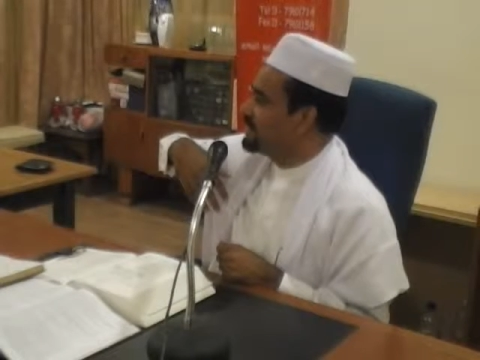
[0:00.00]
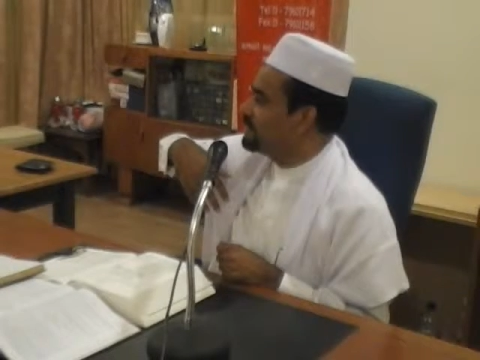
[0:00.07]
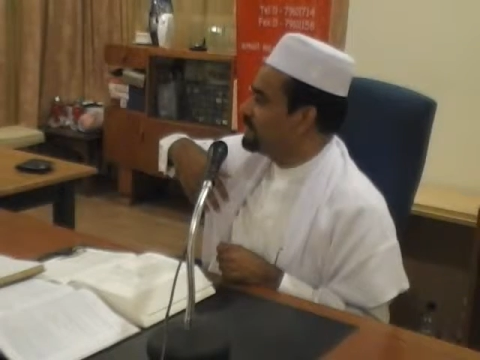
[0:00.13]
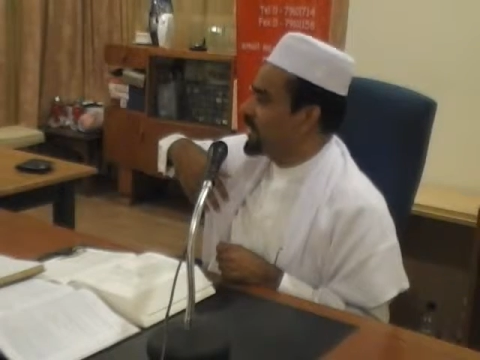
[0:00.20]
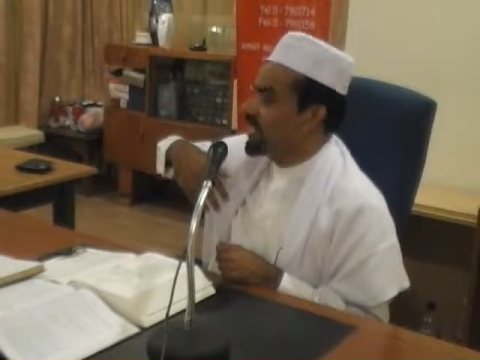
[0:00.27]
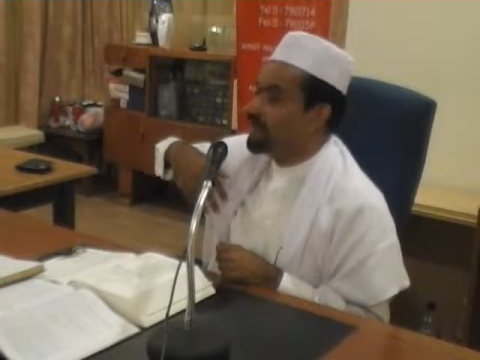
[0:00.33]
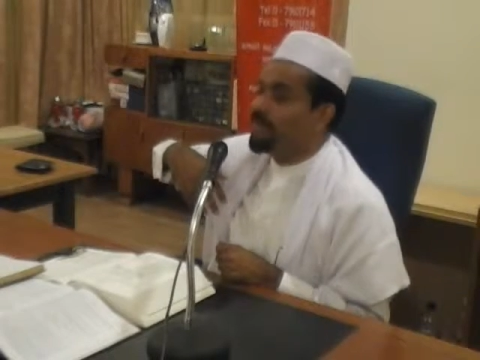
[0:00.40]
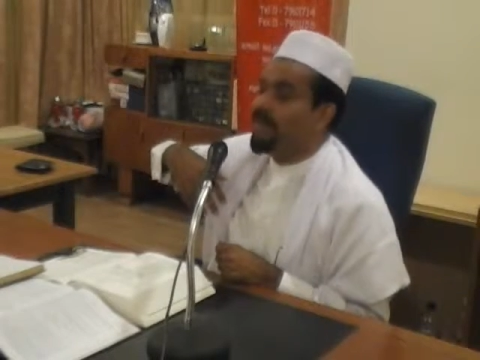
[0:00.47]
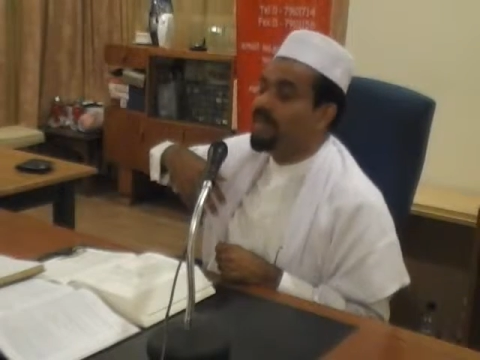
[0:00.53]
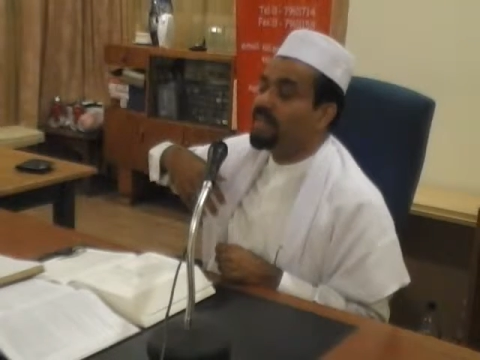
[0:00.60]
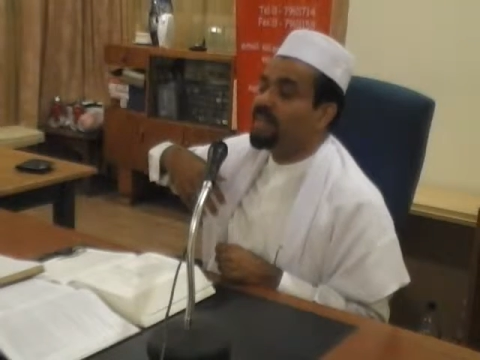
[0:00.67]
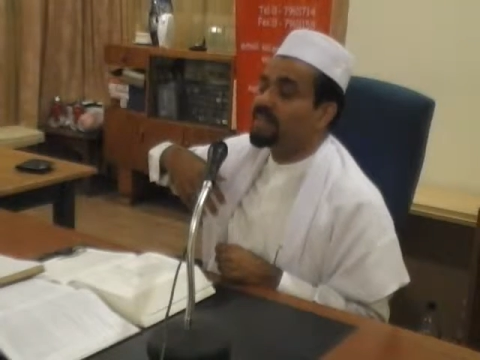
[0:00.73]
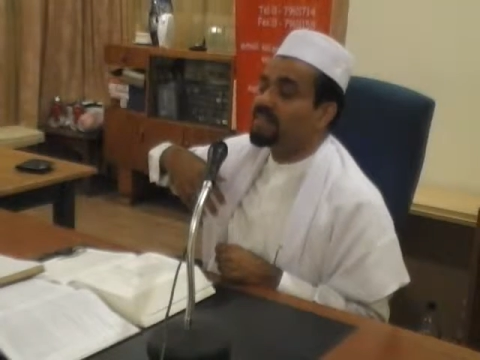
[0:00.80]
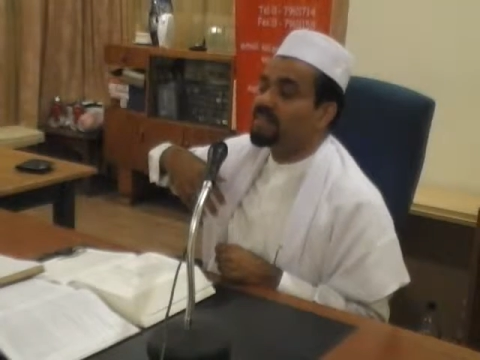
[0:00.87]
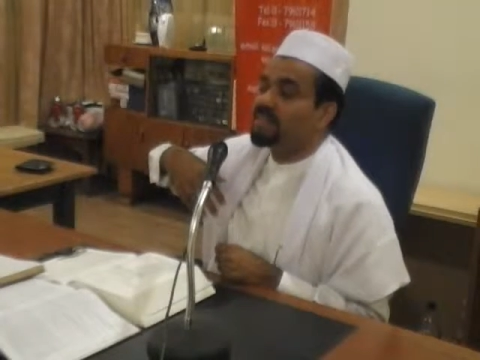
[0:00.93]
Maybe
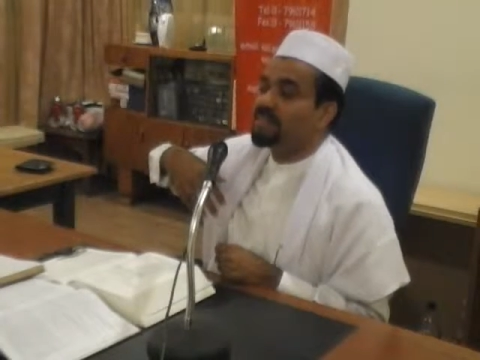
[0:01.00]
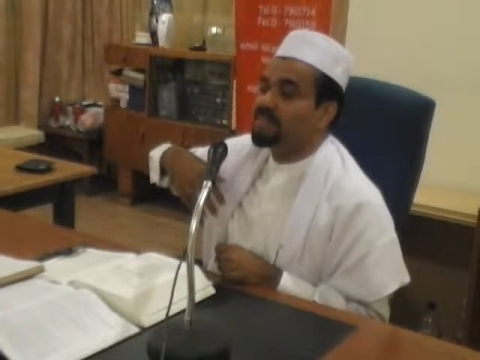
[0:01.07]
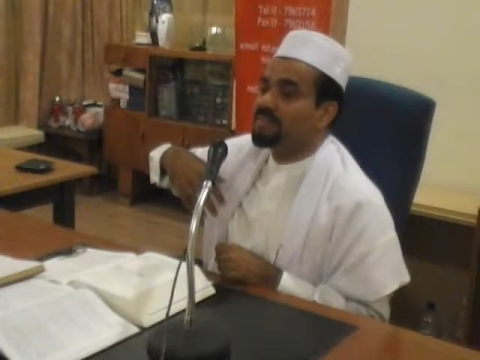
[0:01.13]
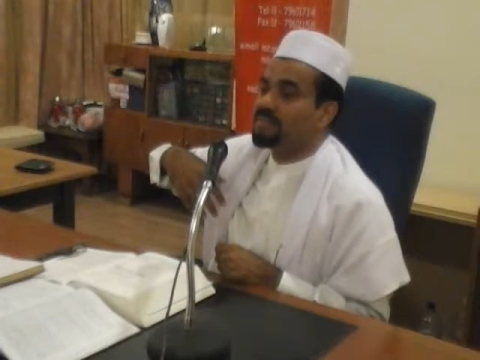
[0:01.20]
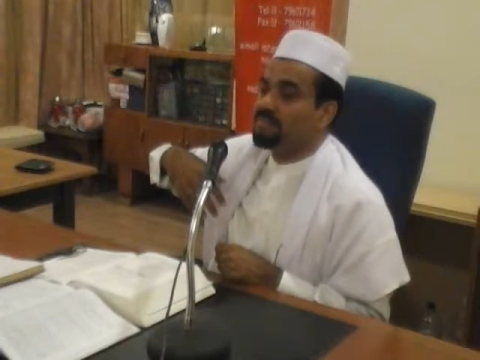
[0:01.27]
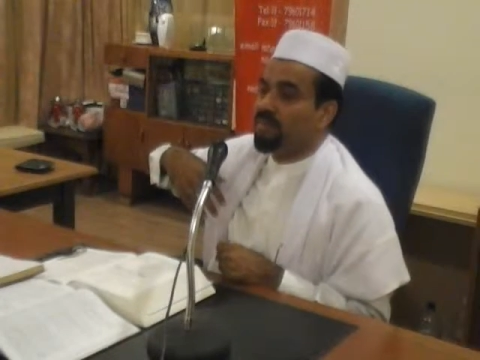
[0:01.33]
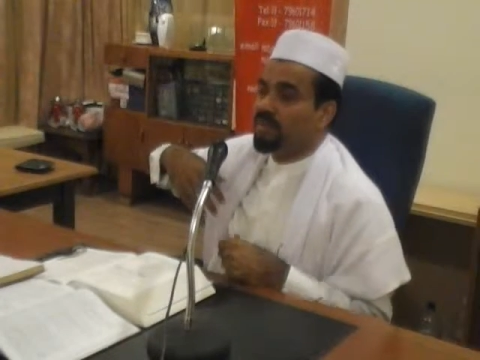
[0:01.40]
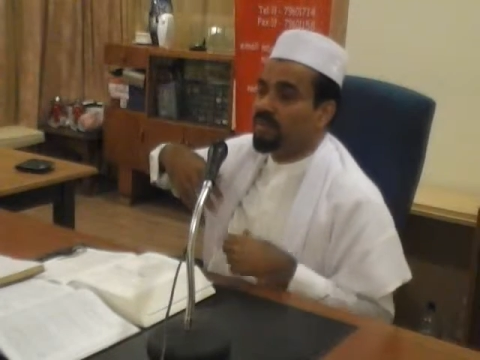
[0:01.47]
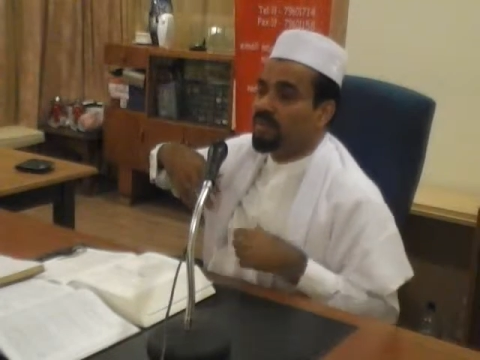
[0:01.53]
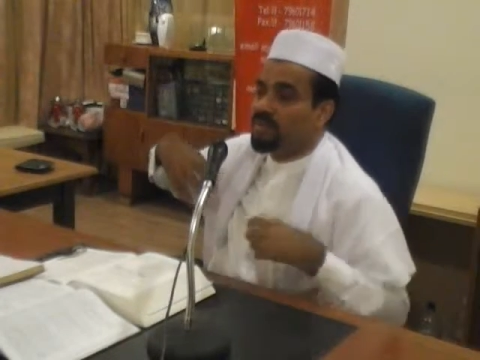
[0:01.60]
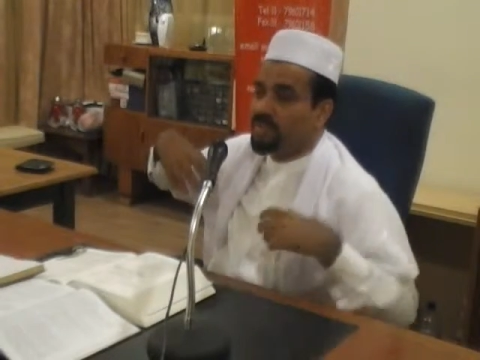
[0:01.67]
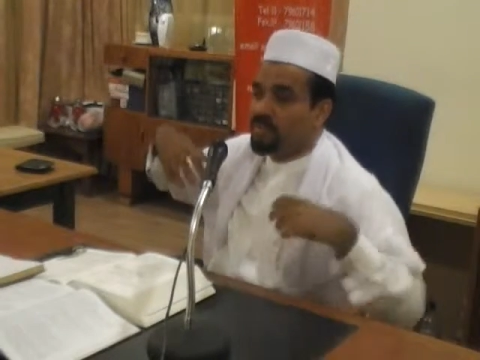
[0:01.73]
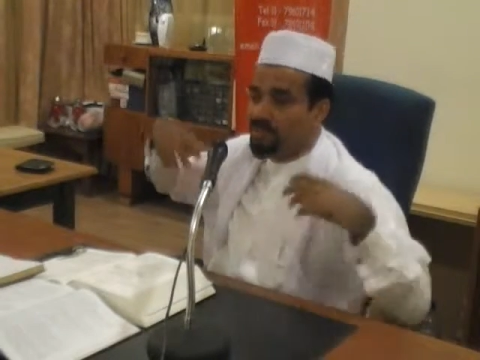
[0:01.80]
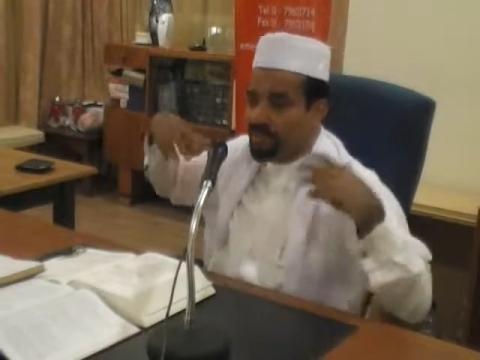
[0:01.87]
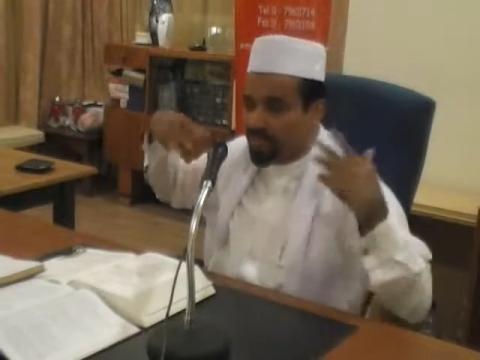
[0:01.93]
because
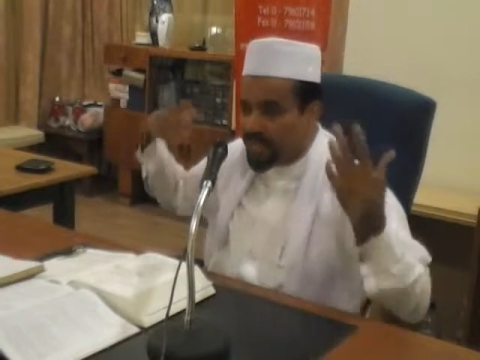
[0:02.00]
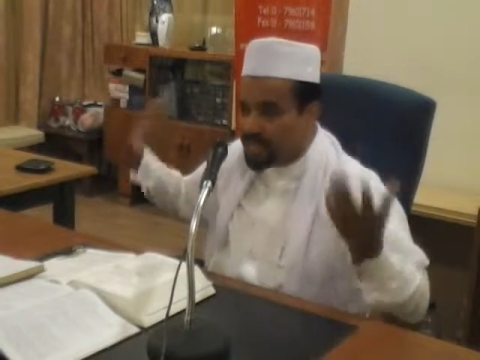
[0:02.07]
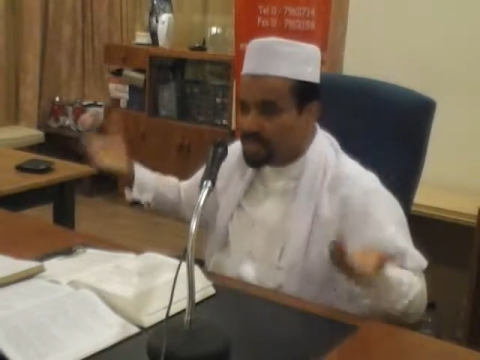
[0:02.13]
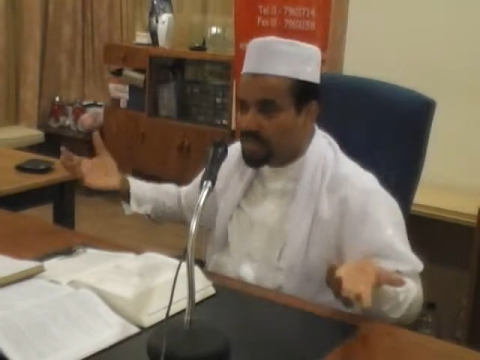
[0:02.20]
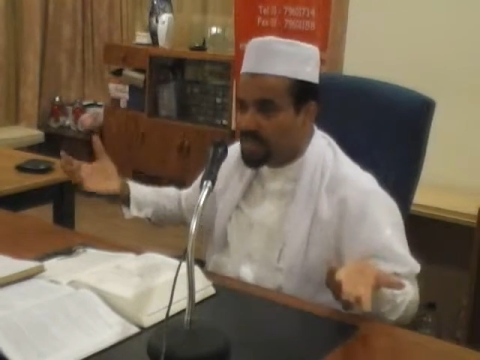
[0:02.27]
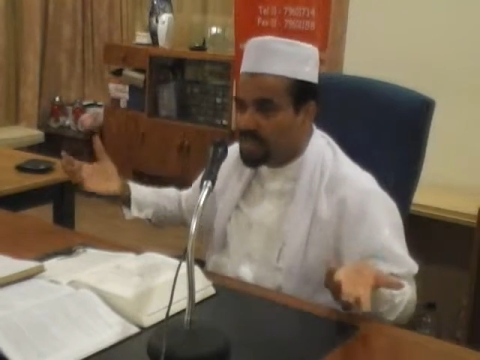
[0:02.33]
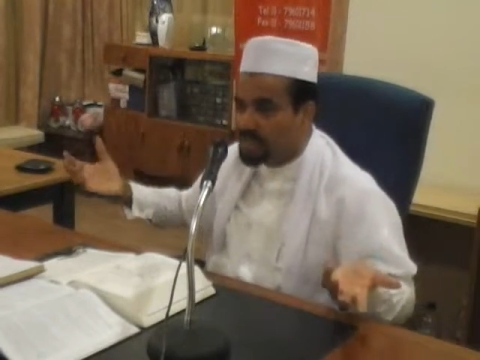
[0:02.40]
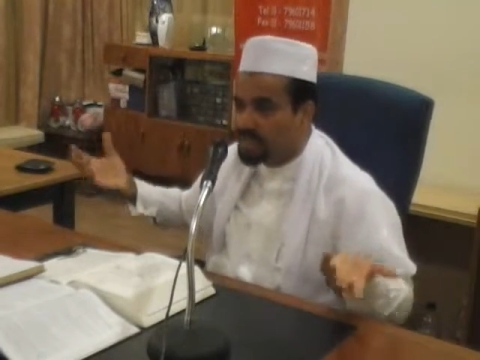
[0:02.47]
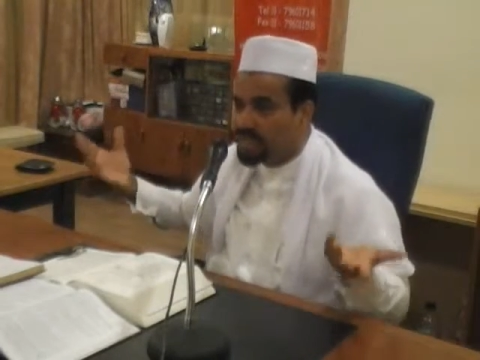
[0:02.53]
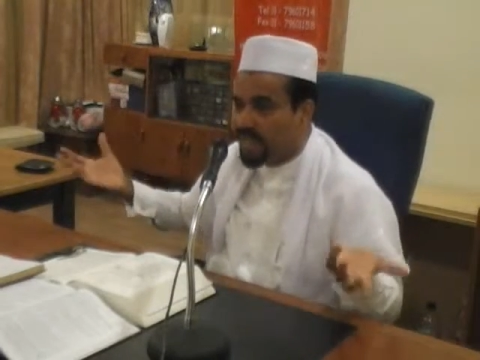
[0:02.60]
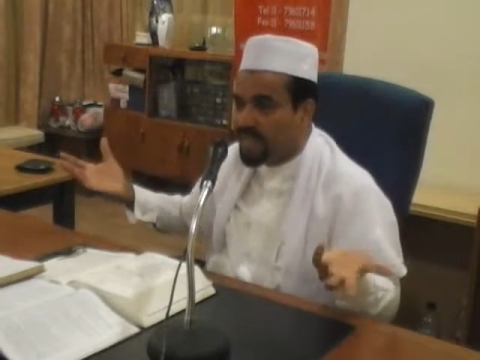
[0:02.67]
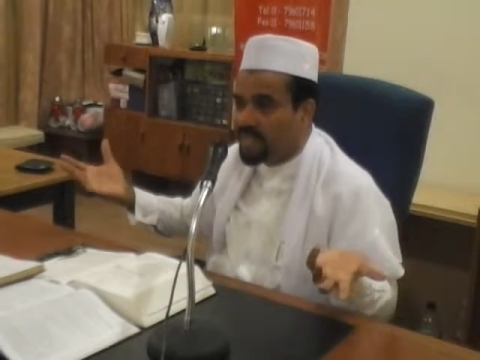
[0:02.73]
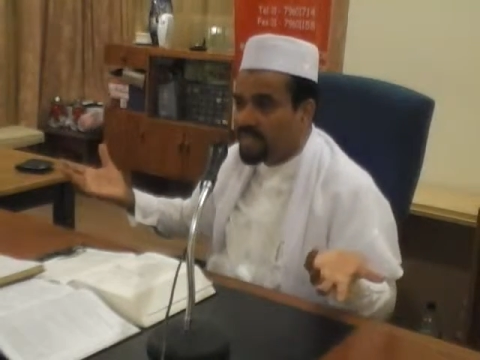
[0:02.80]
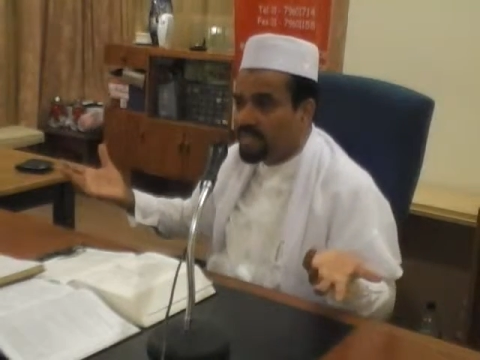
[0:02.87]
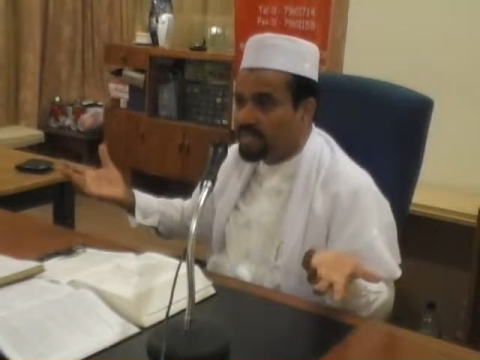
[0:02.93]
of some reason
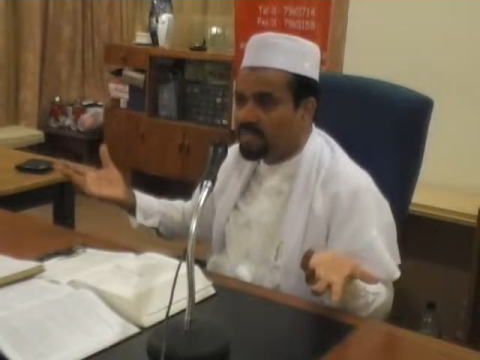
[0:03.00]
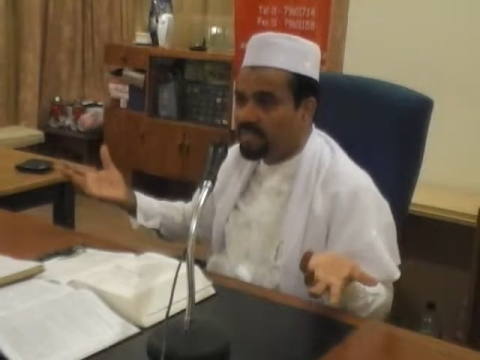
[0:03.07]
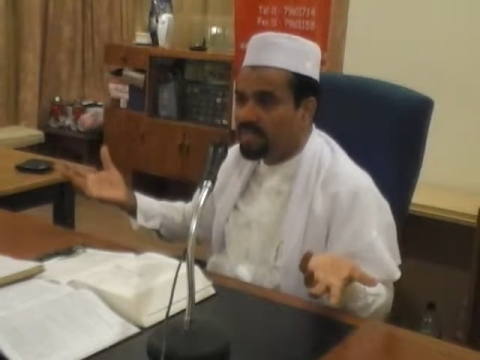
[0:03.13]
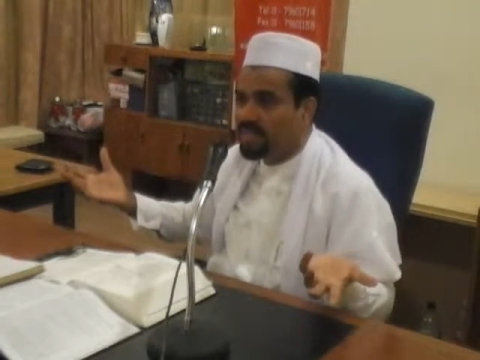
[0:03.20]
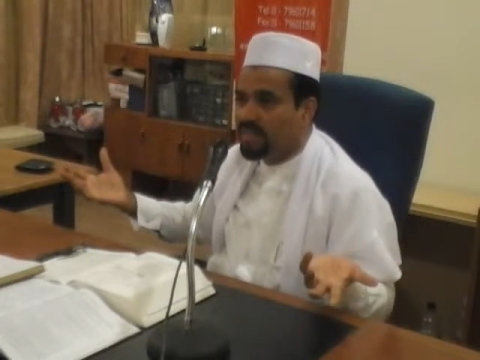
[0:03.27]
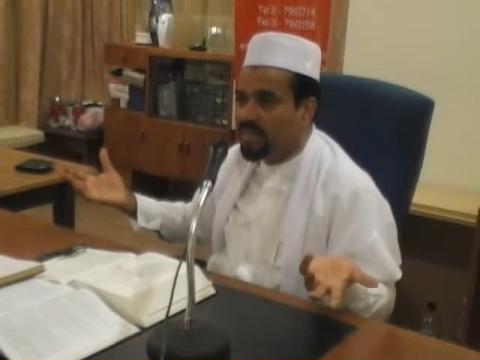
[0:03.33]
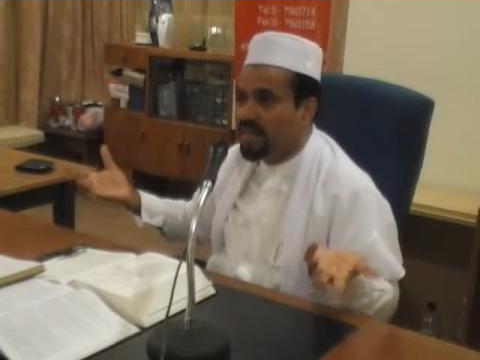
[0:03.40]
scientists